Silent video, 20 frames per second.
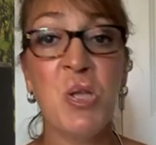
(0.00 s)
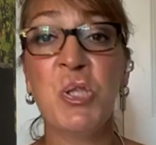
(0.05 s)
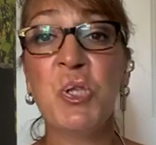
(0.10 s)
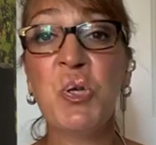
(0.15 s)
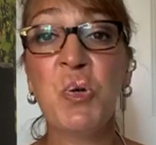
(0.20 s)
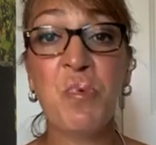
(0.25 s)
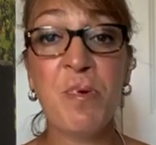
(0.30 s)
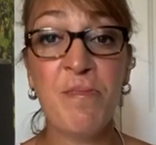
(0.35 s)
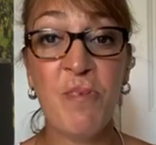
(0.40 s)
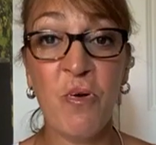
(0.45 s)
to
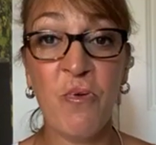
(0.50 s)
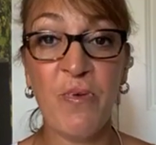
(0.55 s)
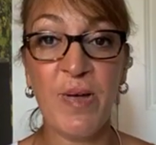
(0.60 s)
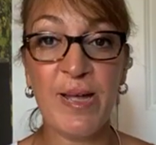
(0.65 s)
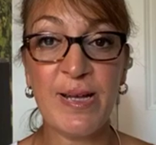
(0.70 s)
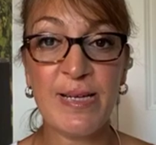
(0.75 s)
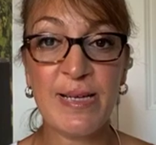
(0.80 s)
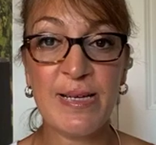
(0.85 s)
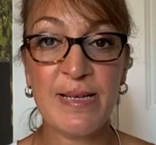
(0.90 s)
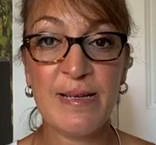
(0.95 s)
remove
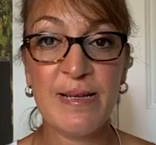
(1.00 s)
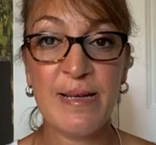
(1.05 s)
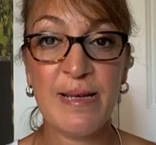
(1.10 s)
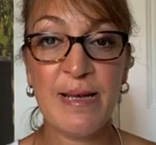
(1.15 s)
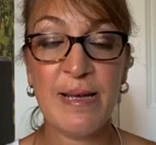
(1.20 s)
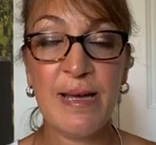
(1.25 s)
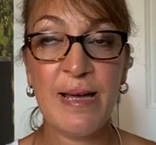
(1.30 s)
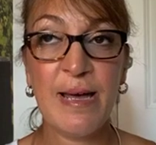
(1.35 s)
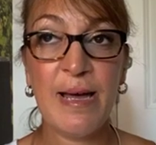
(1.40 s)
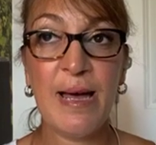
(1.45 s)
it.
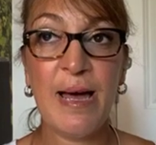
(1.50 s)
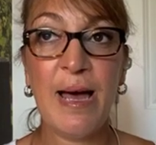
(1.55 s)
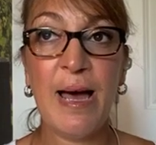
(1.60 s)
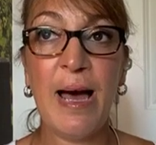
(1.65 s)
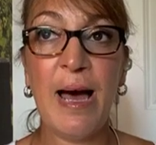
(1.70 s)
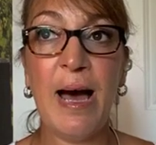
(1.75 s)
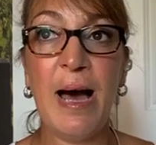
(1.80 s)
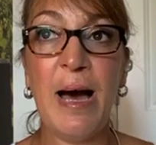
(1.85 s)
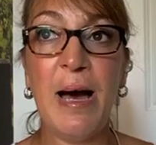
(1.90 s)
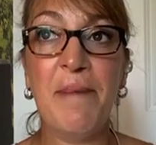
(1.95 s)

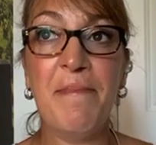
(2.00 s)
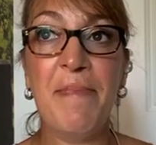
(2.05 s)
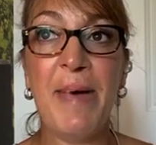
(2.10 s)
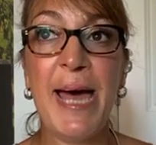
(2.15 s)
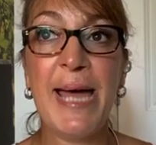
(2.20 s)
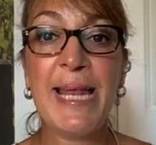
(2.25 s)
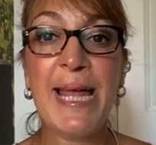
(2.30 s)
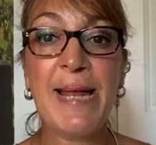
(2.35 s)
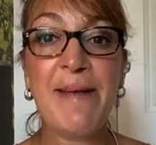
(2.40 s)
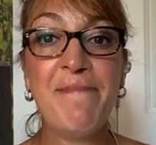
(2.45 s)
Um,
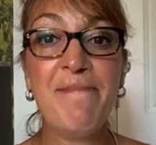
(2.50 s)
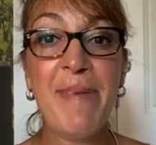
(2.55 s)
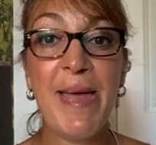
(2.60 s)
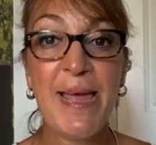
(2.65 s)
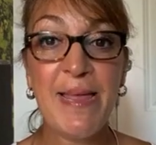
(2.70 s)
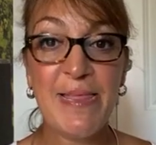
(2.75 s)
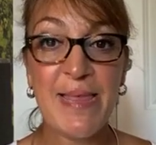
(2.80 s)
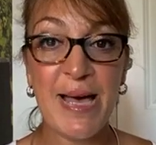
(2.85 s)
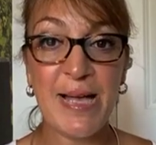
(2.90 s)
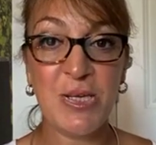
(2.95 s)
and I
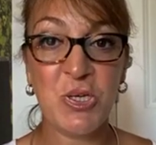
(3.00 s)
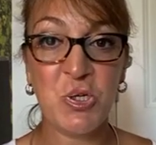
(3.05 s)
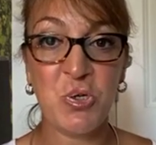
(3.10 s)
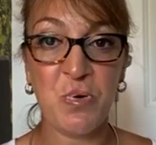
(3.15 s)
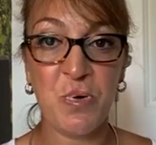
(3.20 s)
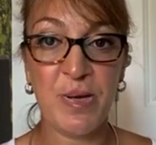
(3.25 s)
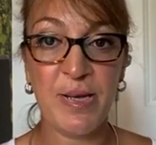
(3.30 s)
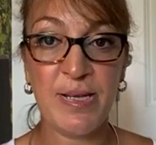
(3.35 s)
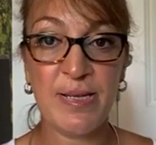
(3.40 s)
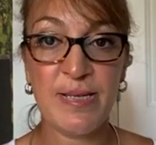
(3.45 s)
made that
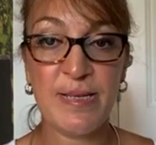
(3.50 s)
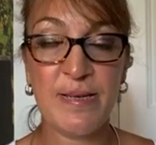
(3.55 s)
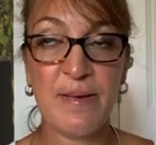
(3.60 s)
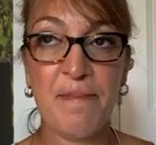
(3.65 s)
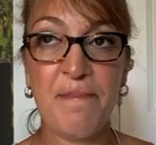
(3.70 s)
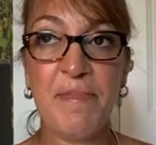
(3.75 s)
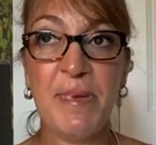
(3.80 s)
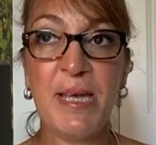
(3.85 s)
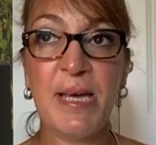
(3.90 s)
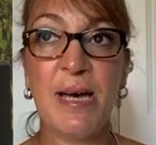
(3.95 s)
choice
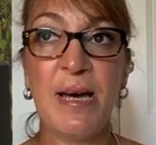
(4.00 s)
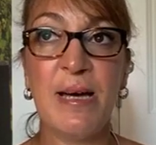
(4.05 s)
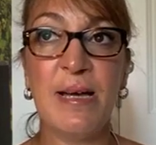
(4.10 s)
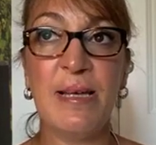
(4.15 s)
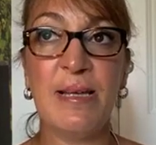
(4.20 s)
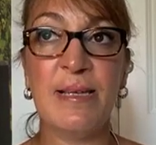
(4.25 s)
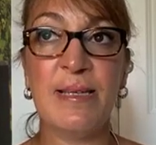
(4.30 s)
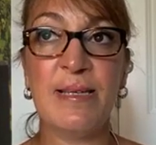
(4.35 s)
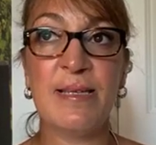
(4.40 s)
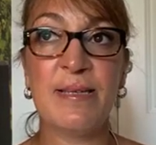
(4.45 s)

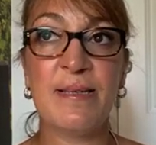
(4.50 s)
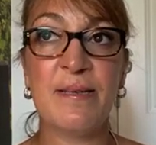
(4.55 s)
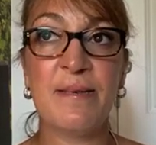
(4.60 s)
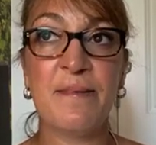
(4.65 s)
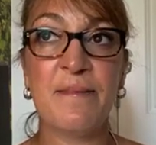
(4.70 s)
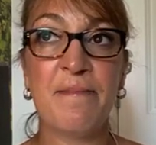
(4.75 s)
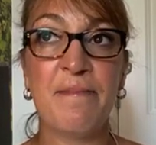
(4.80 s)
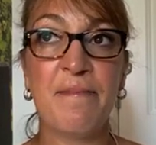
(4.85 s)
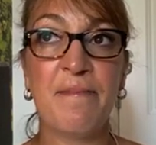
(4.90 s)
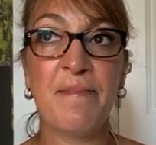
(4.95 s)
because
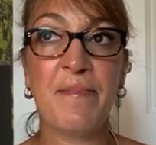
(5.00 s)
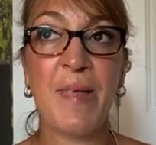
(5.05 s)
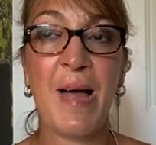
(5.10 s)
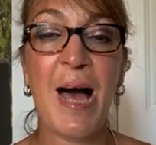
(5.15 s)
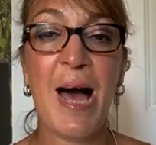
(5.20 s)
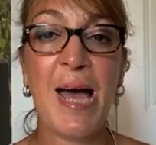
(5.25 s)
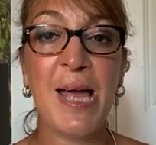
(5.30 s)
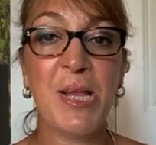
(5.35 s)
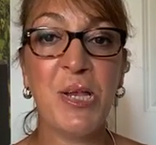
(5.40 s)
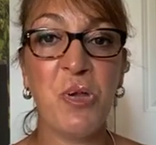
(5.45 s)

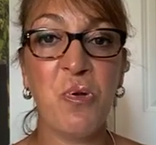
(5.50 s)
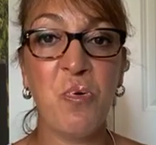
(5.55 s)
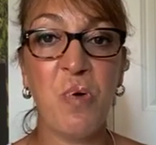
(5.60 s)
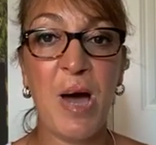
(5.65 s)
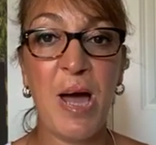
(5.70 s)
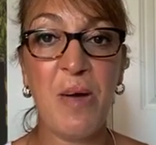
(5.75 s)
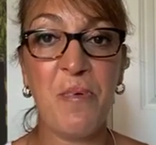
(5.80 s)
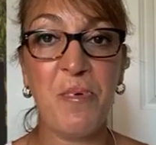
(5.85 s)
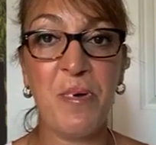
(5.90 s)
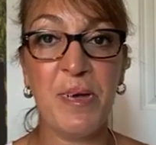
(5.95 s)
I knew
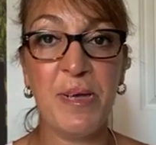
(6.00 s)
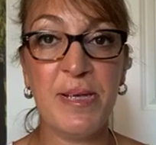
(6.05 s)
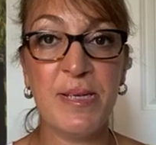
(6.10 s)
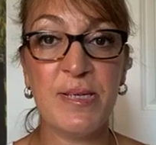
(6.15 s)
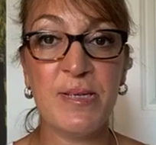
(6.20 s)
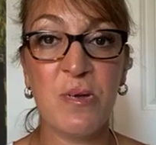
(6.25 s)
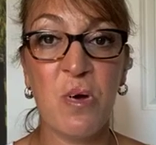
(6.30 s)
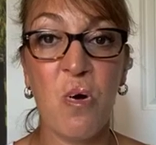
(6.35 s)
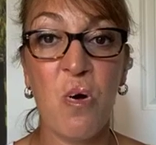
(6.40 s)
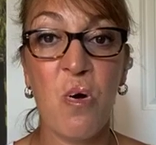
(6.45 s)
I
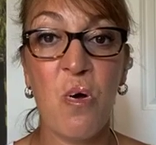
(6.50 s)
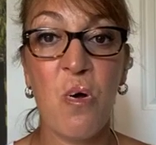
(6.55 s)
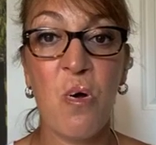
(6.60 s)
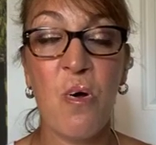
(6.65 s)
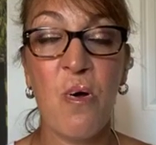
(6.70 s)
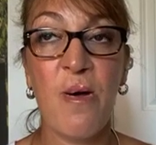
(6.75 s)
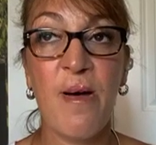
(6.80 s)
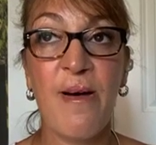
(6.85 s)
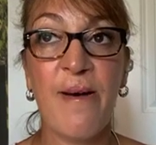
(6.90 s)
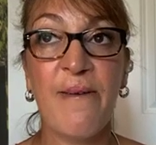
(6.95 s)
was
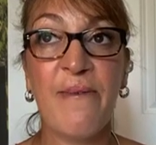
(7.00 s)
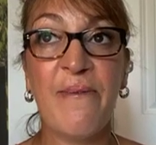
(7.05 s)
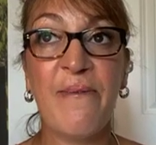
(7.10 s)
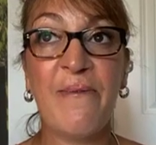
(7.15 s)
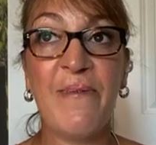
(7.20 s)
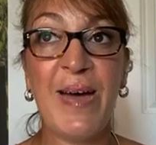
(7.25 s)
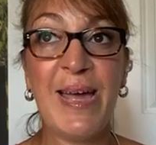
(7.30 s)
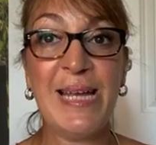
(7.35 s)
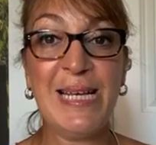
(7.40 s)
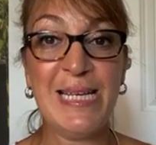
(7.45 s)

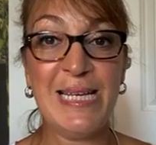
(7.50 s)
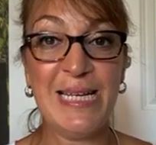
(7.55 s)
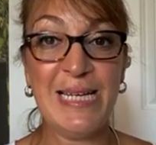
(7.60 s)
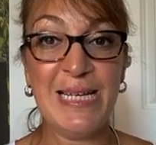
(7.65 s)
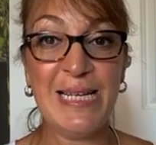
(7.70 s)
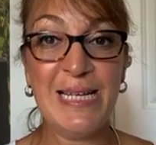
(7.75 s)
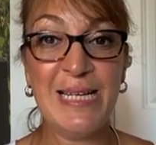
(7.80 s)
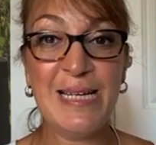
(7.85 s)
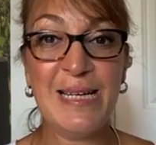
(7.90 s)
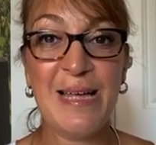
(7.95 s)

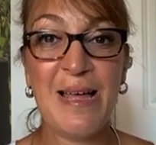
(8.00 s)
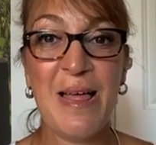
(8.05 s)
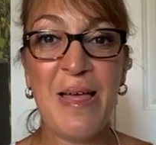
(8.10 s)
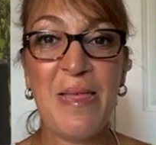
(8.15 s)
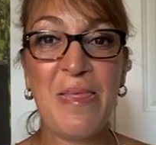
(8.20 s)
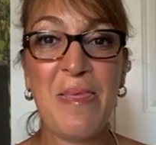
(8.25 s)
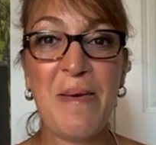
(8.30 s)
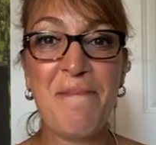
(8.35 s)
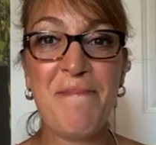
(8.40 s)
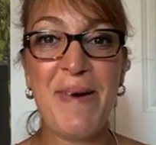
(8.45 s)
fighting
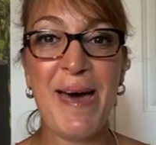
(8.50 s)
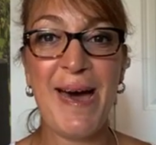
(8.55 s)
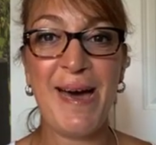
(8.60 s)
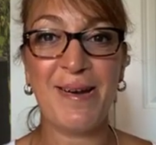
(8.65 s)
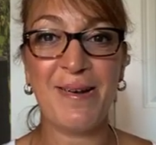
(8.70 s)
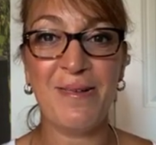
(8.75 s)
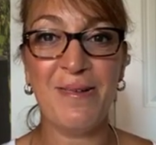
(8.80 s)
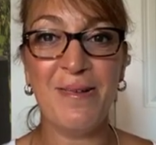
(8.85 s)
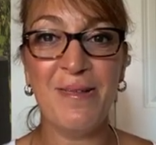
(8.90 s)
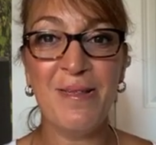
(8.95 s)
the
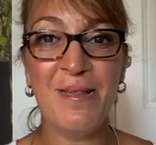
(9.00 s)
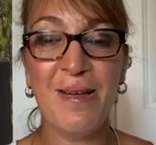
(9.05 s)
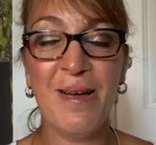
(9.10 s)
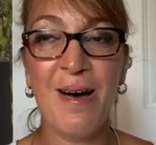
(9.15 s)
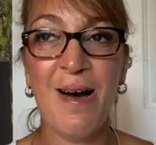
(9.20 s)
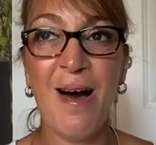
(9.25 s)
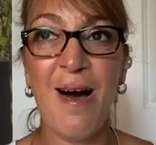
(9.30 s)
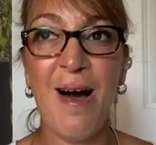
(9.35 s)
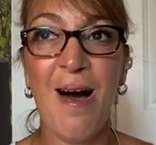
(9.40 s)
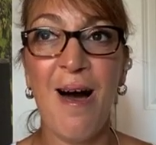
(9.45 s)
battle
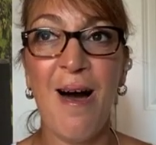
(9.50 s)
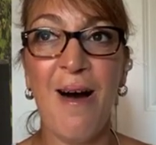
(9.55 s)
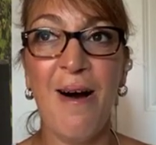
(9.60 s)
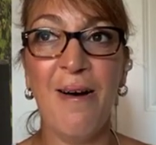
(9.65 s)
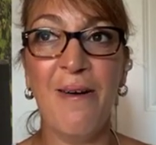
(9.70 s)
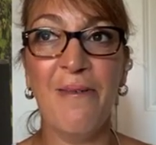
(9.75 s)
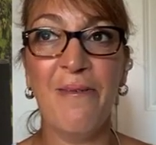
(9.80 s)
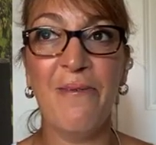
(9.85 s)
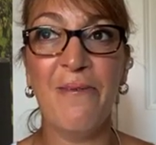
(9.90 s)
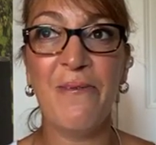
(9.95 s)

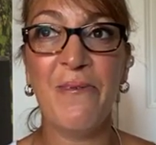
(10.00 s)
of